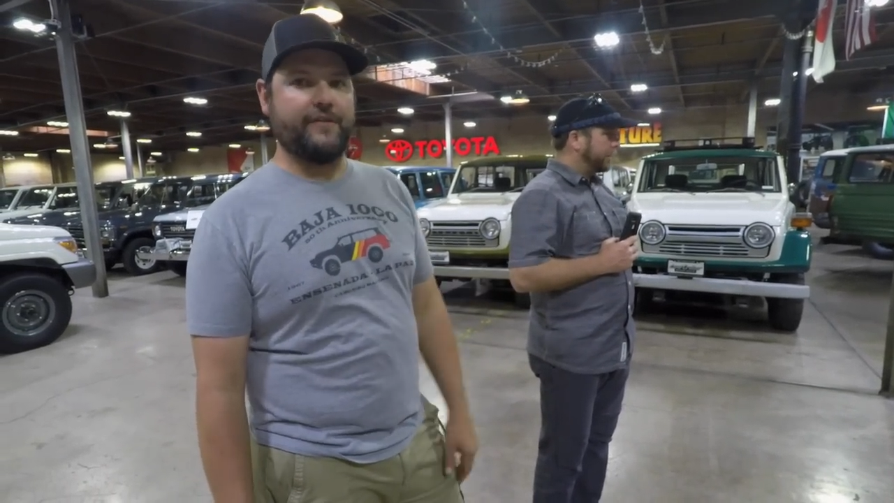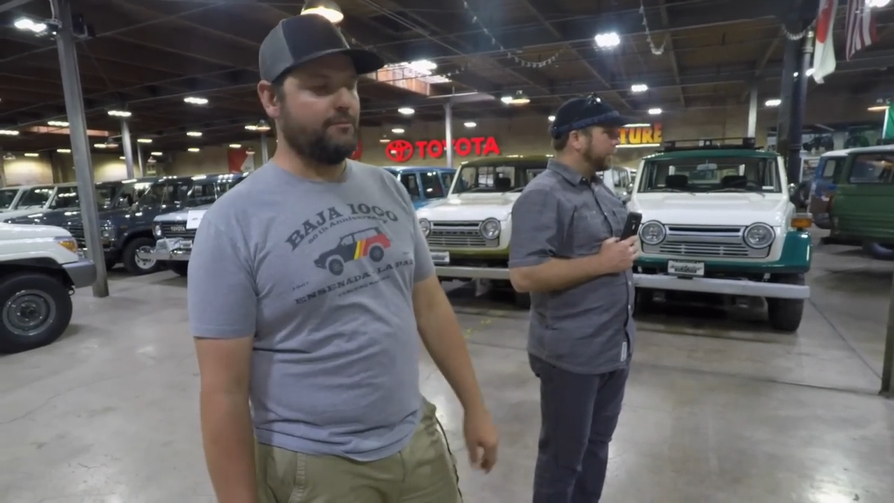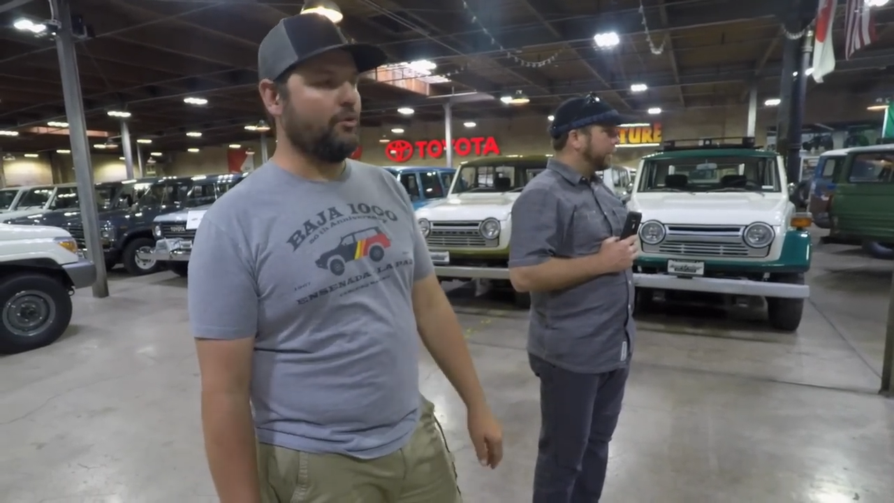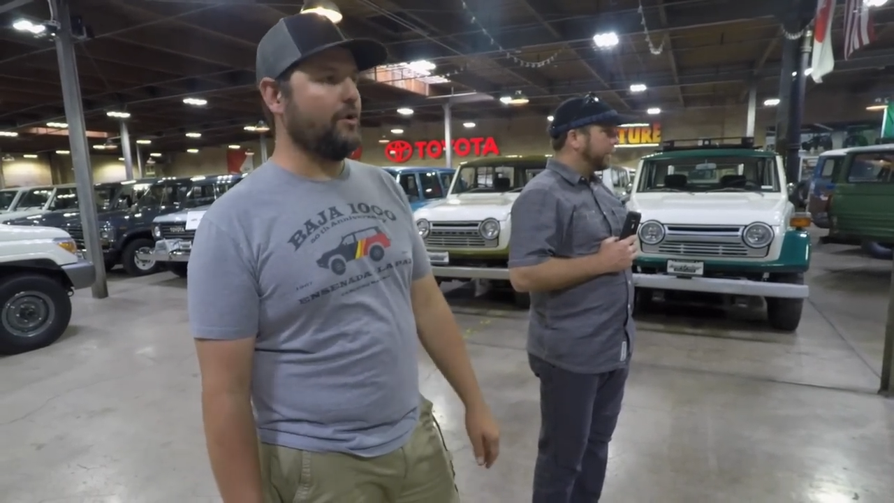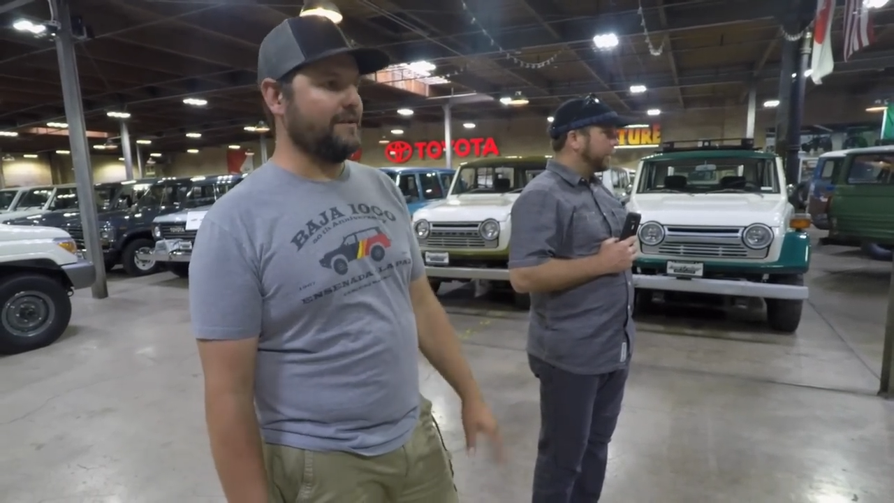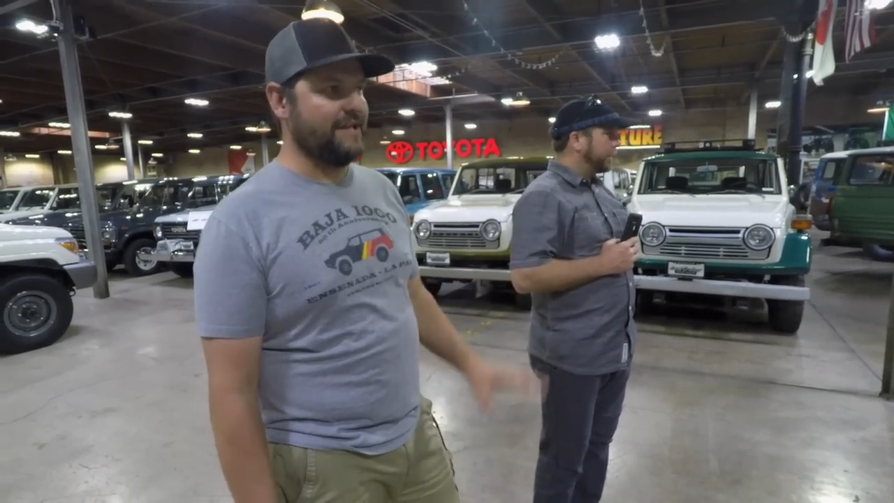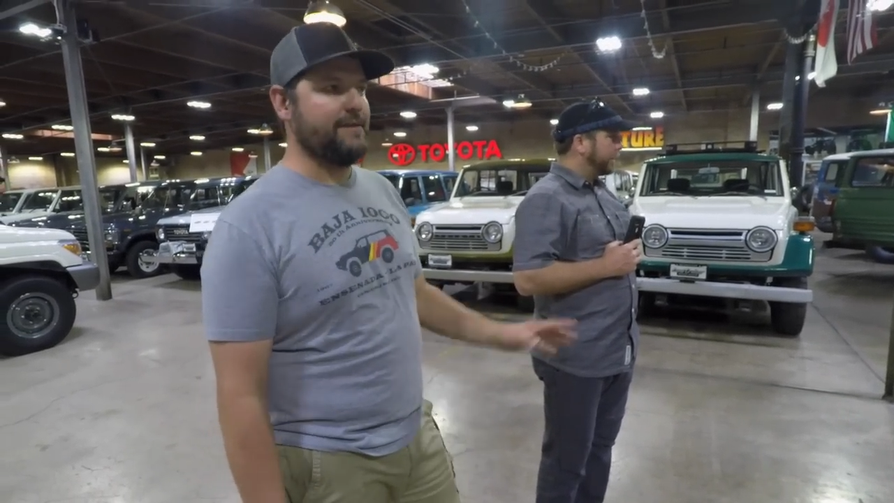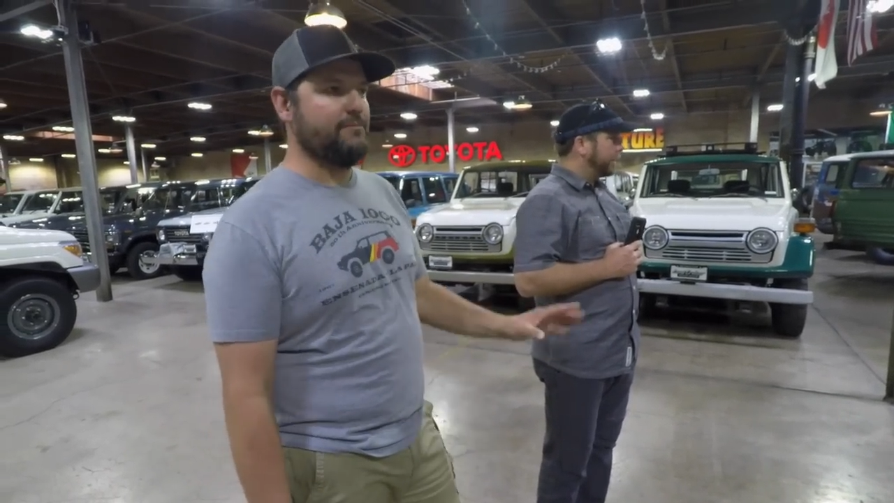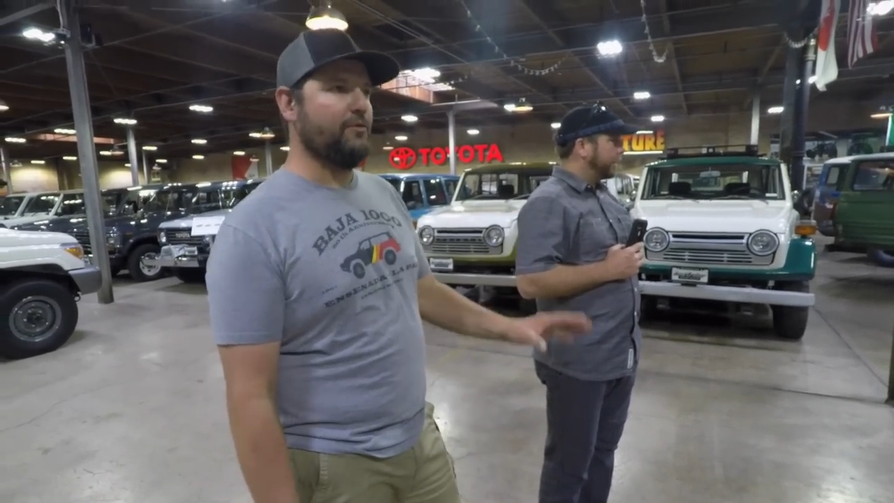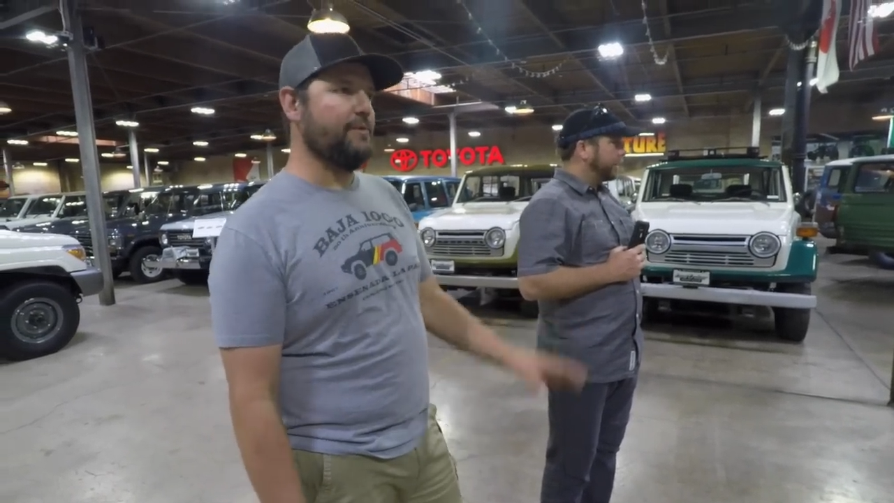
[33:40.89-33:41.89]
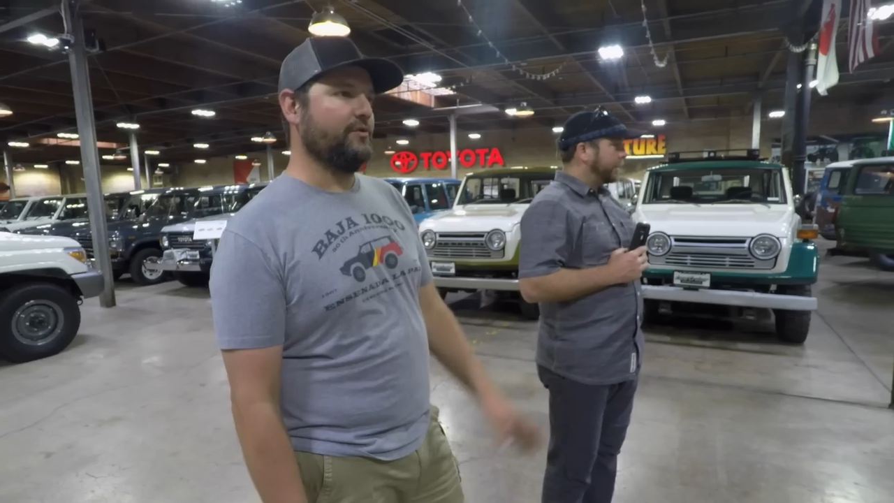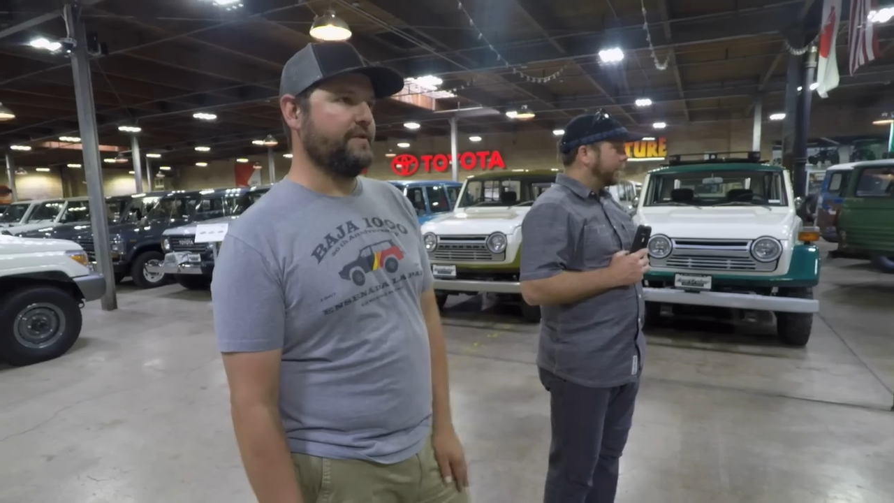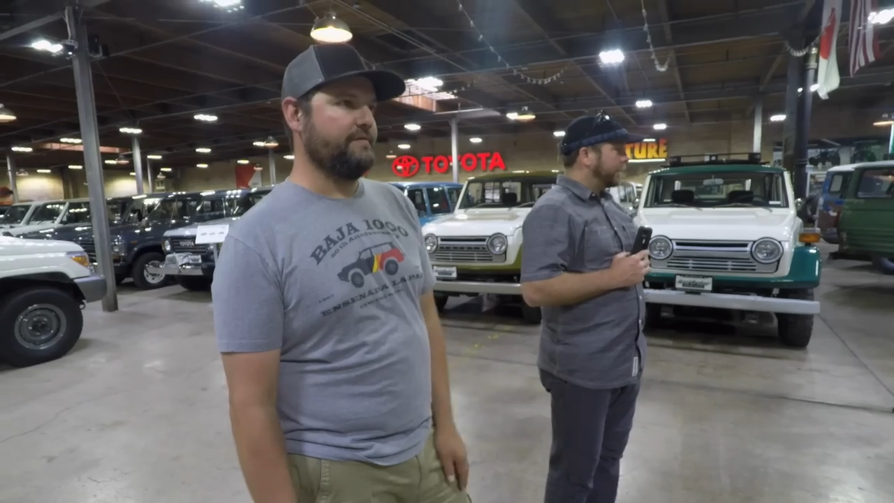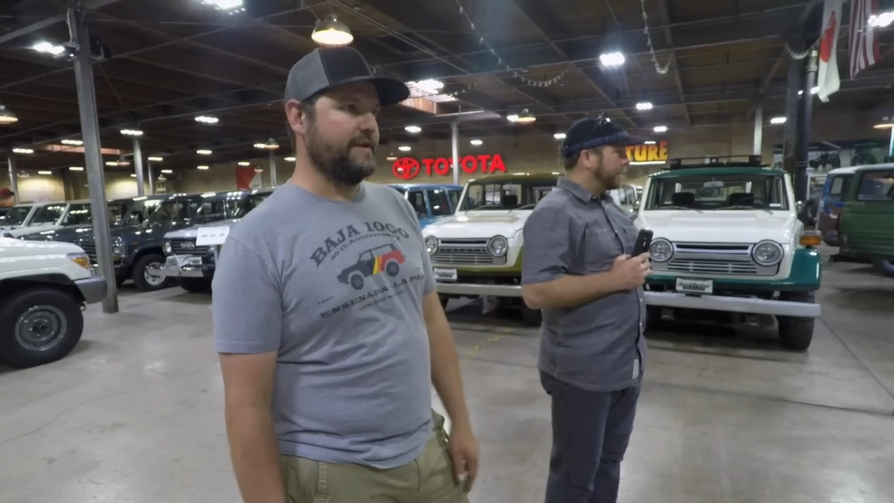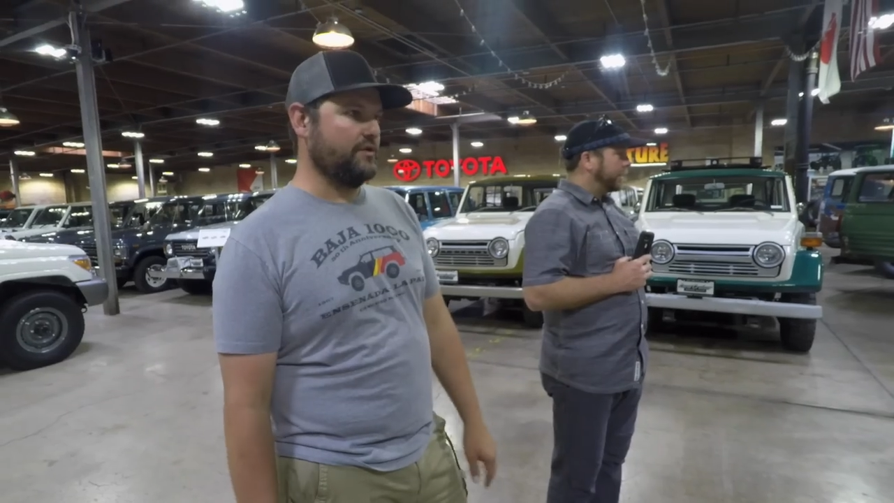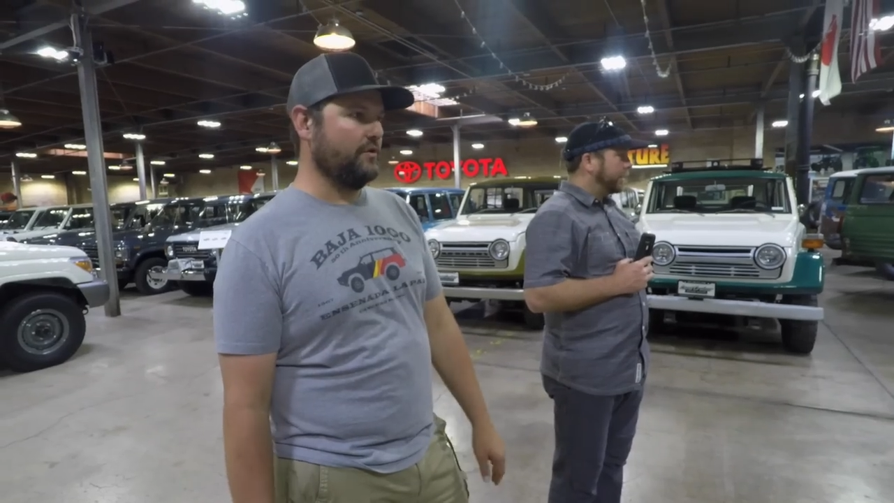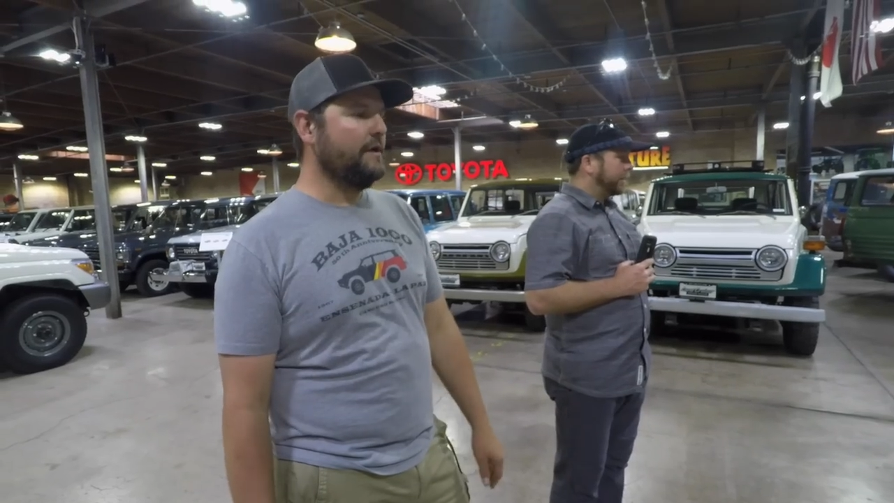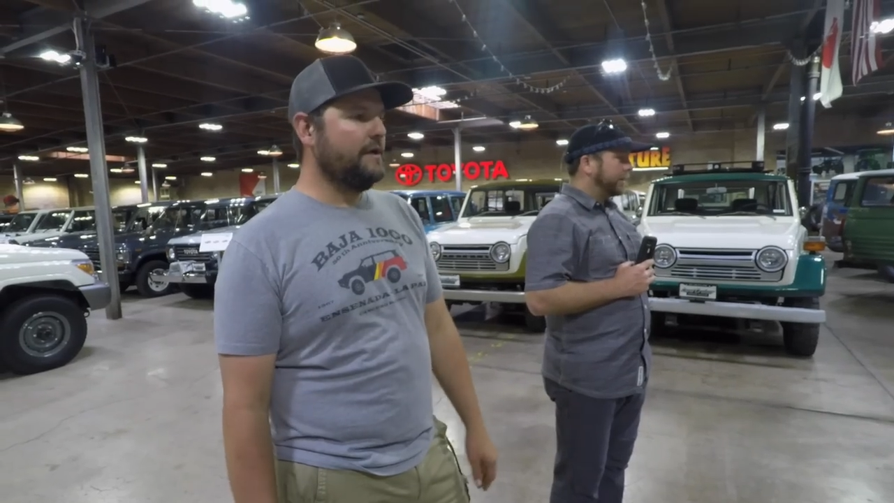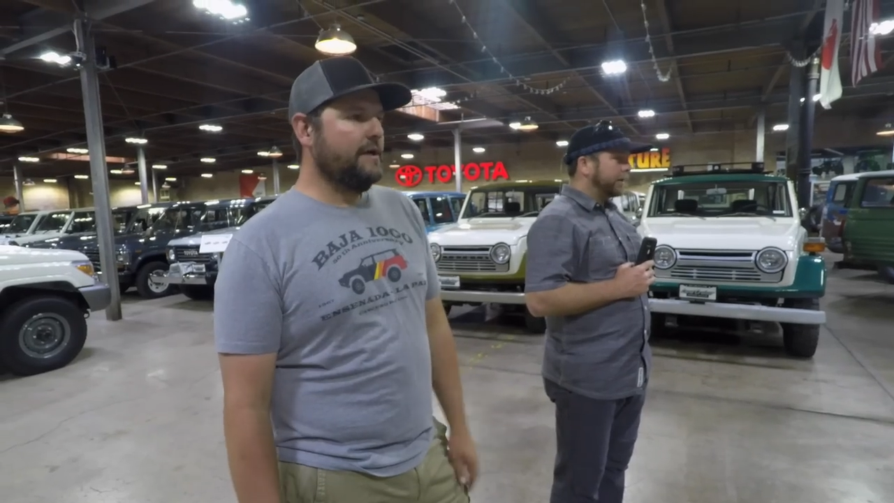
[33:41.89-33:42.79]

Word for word: They're more a light mobility vehicle.